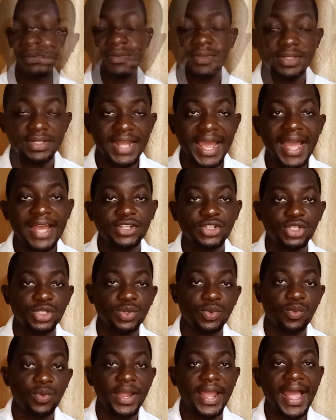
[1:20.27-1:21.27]
Dash,
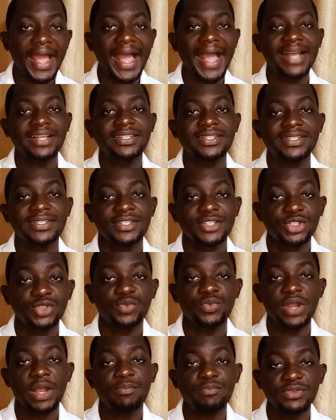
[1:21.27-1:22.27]
we're asked to
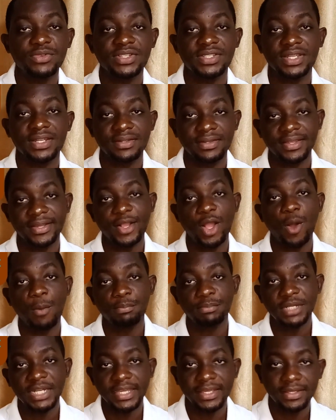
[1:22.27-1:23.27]
represent the
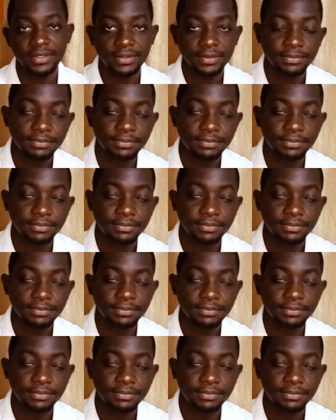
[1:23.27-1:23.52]
company.